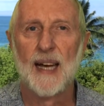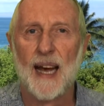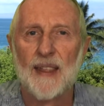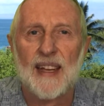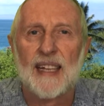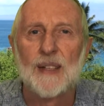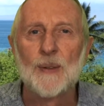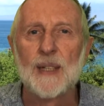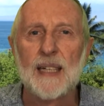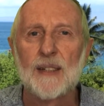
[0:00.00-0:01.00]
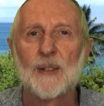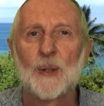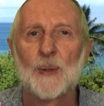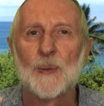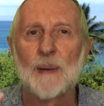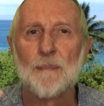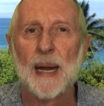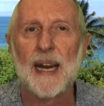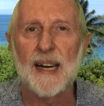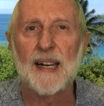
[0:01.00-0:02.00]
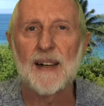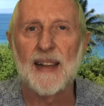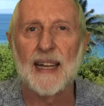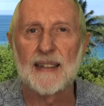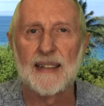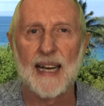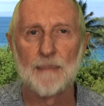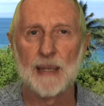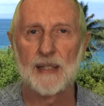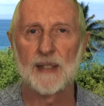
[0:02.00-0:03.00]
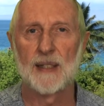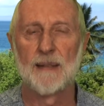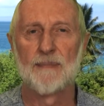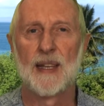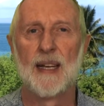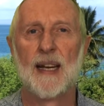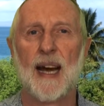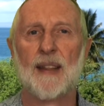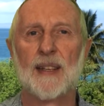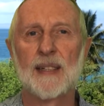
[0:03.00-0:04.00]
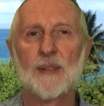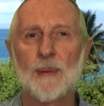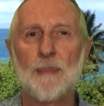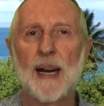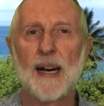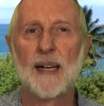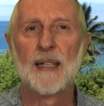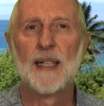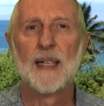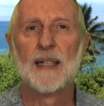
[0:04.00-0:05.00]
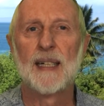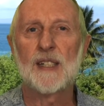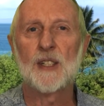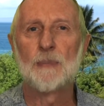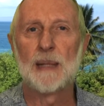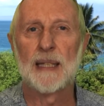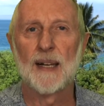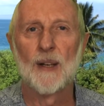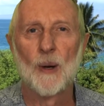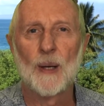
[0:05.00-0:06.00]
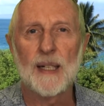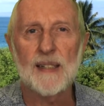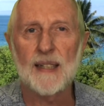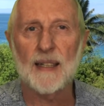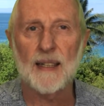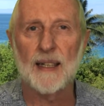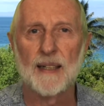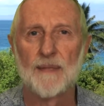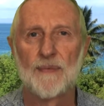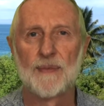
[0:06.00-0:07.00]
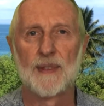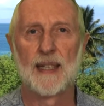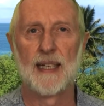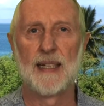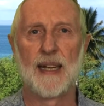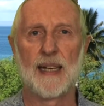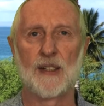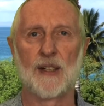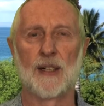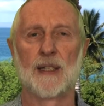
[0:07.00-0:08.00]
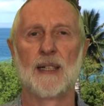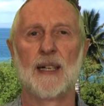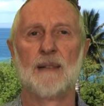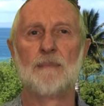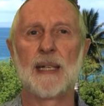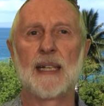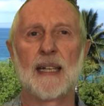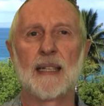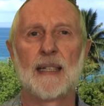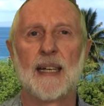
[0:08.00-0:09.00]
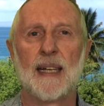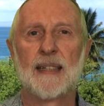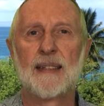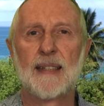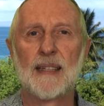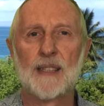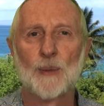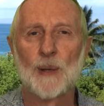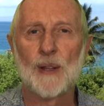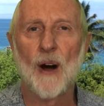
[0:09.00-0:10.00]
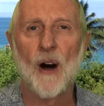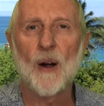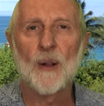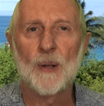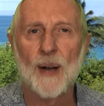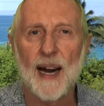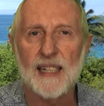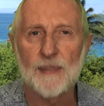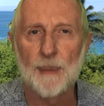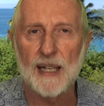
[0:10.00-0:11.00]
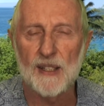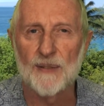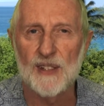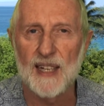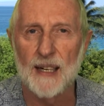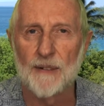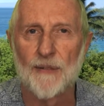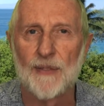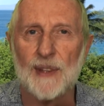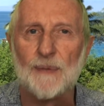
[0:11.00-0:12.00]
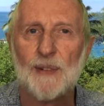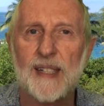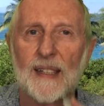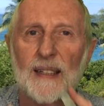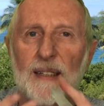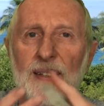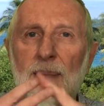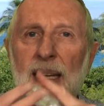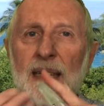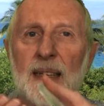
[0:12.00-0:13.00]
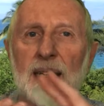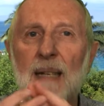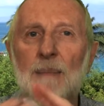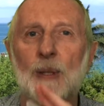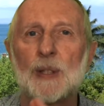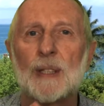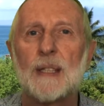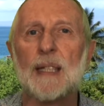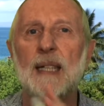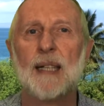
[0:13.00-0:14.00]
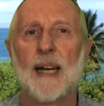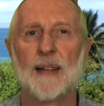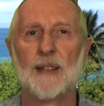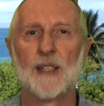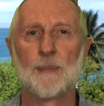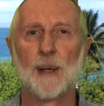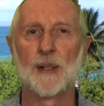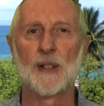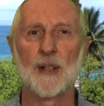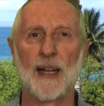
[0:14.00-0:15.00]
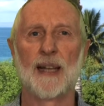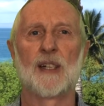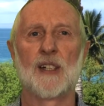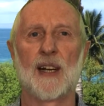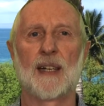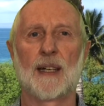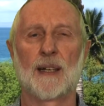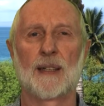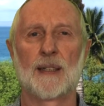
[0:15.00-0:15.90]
And then you need to repair that damage. And this repair needs to be done holistically in nature, meaning it deals with all your aspects of self, the physical, the mental, the emotional, and the spiritual, energetic.